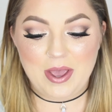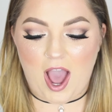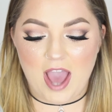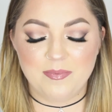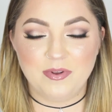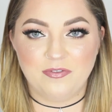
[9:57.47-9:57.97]

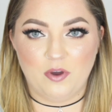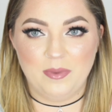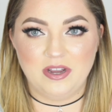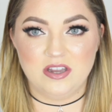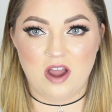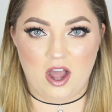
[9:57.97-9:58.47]
I've been
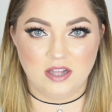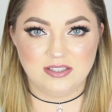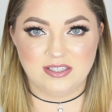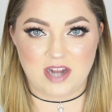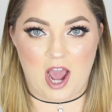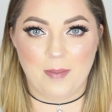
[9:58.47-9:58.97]
filming
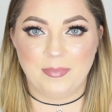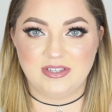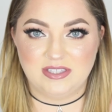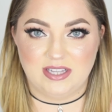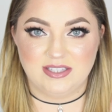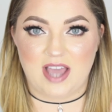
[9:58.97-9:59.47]
non-stop
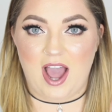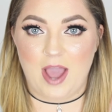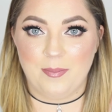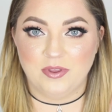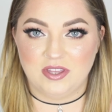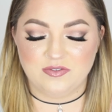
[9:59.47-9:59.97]
since
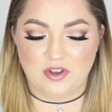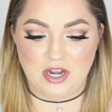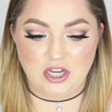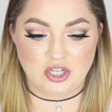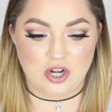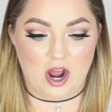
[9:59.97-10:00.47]
I put this
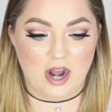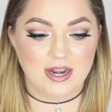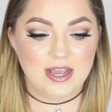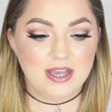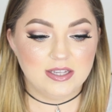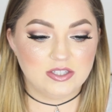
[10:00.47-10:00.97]
foundation
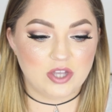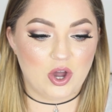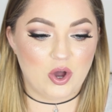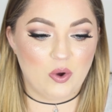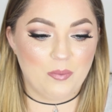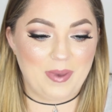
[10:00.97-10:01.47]
on.
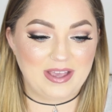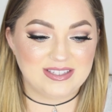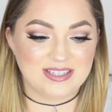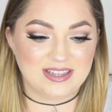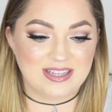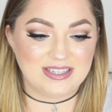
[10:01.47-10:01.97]
So
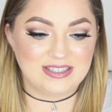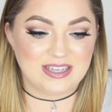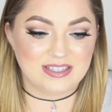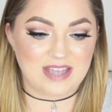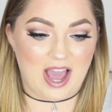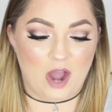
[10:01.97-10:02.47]
basically
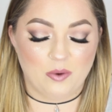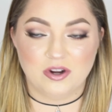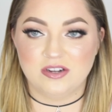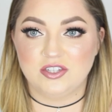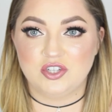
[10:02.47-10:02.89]
six hours